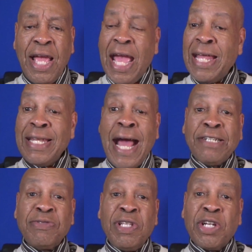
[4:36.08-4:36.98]
And
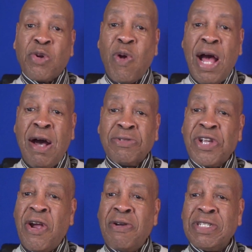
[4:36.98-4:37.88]
naturally, the crowd
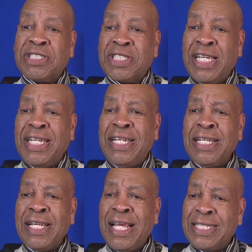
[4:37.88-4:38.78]
turned to
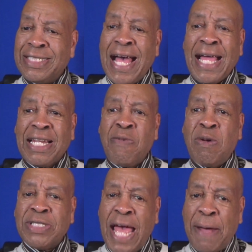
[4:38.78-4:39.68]
see exactly
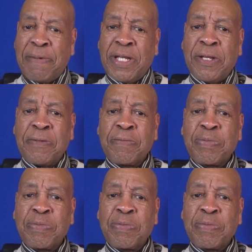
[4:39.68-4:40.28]
what was happening.